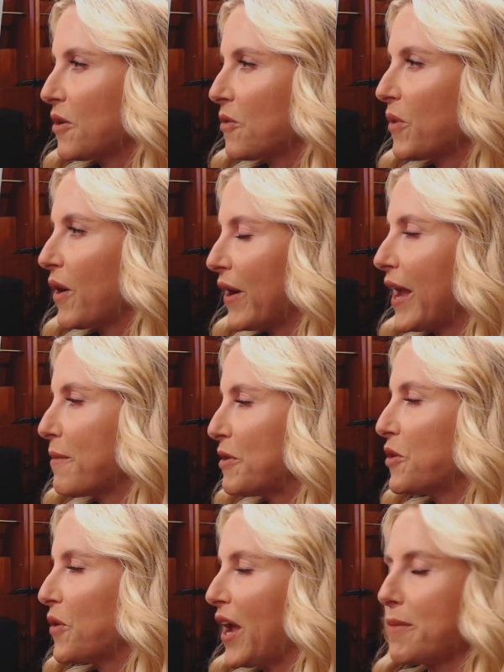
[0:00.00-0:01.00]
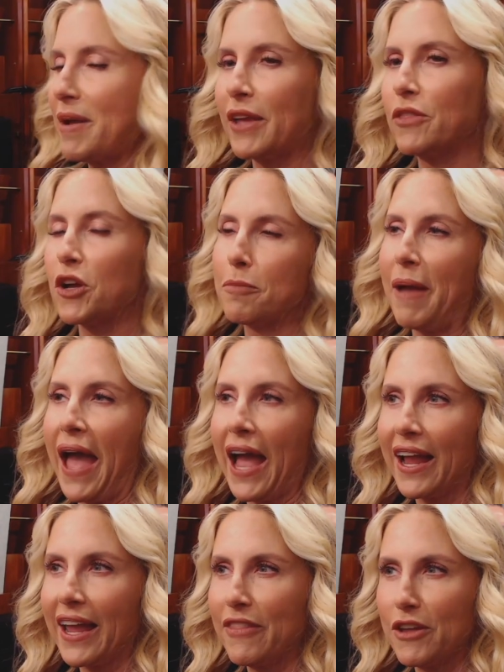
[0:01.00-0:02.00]
where I am and who I am, I can look
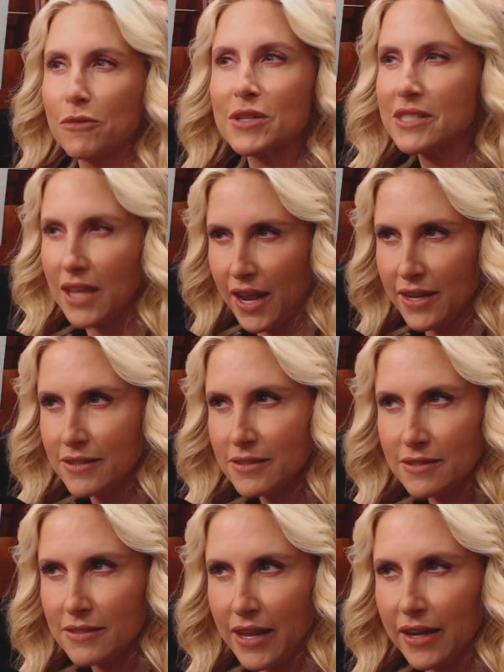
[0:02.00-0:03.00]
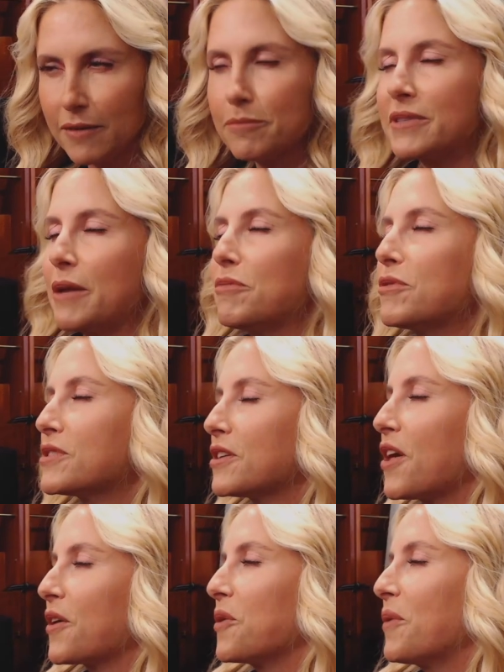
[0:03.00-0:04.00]
back, and there were signposts
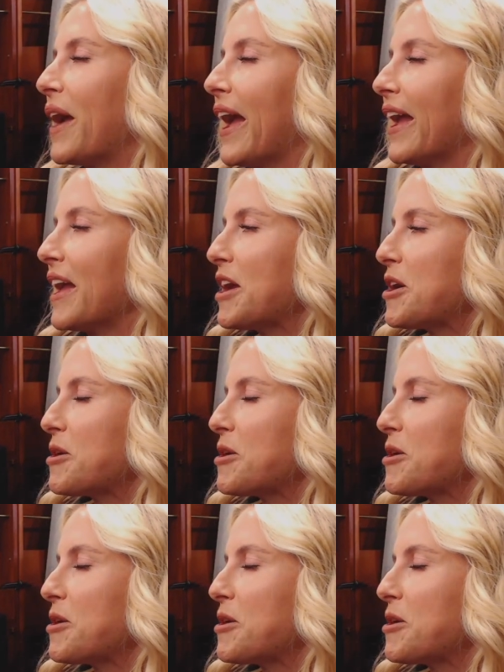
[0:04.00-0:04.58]
along the way.